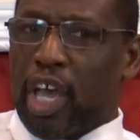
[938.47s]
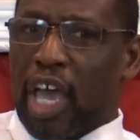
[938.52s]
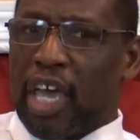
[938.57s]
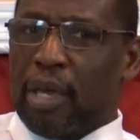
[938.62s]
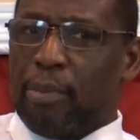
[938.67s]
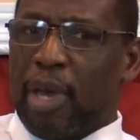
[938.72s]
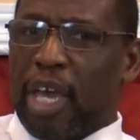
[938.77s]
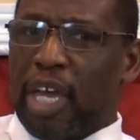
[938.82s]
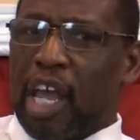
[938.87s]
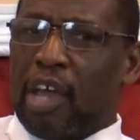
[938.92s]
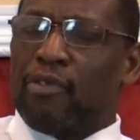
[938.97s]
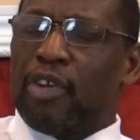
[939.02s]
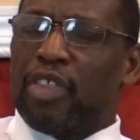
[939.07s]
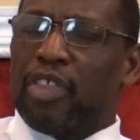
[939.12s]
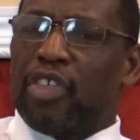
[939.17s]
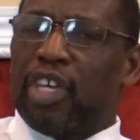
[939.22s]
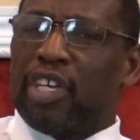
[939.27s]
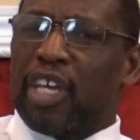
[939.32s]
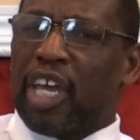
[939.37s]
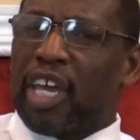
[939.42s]
Amen.
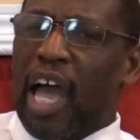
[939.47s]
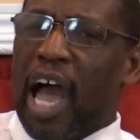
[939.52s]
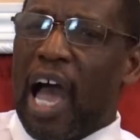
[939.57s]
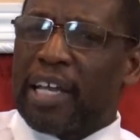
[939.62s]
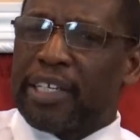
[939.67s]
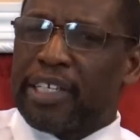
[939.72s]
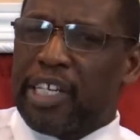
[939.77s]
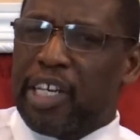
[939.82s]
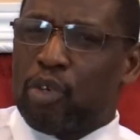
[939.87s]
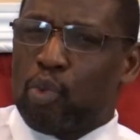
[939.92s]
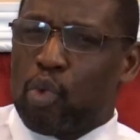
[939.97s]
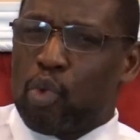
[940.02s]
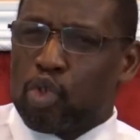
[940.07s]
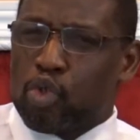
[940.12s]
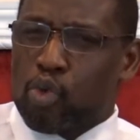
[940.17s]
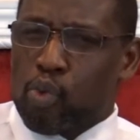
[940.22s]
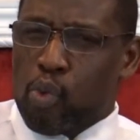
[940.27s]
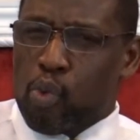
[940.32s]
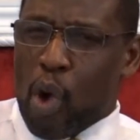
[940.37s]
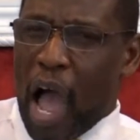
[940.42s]
Everything that God did
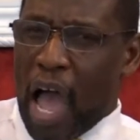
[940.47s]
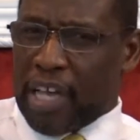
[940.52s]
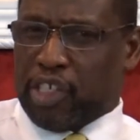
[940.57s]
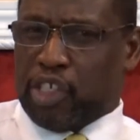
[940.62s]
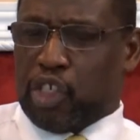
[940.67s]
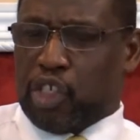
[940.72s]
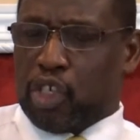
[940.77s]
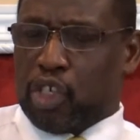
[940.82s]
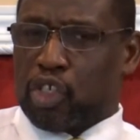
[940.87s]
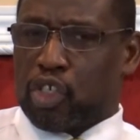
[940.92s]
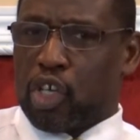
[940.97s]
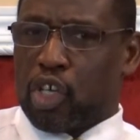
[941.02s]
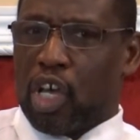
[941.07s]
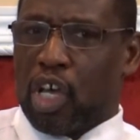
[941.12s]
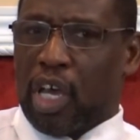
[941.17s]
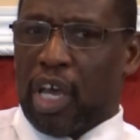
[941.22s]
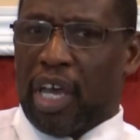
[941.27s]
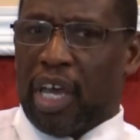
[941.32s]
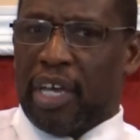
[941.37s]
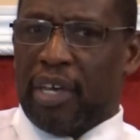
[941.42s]
was righteous.
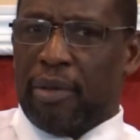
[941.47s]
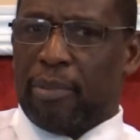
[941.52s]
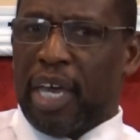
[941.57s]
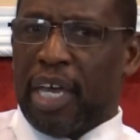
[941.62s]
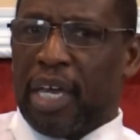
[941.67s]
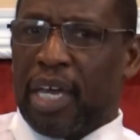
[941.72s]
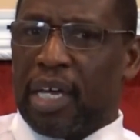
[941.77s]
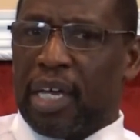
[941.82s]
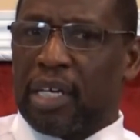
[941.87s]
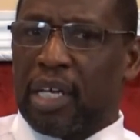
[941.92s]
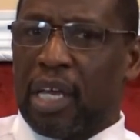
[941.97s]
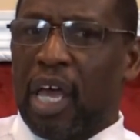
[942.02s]
Amen.